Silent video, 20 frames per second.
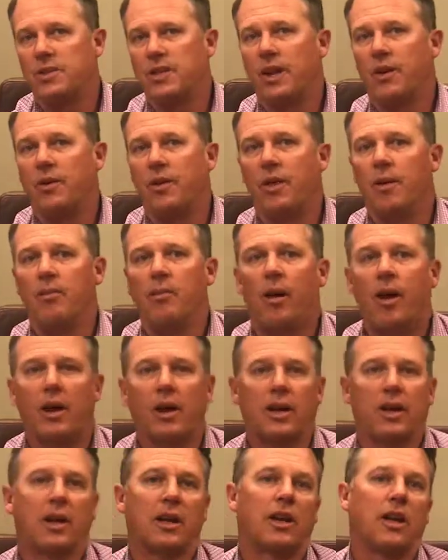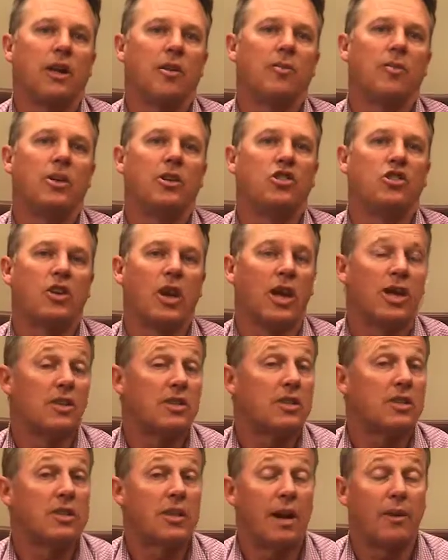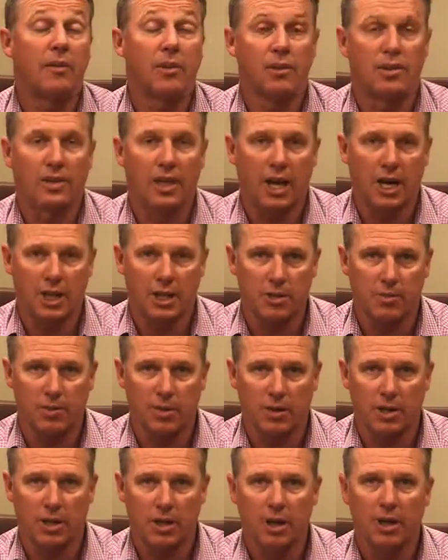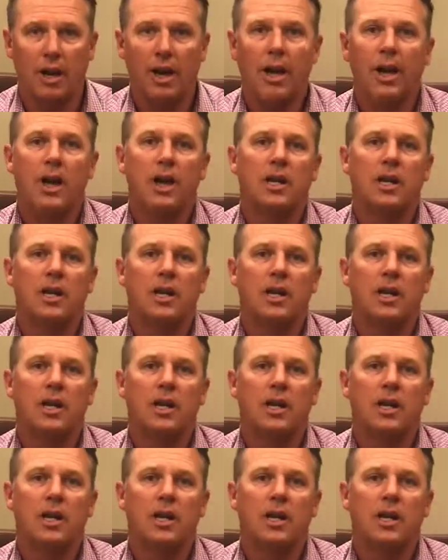that are in the market can be changed several times per year,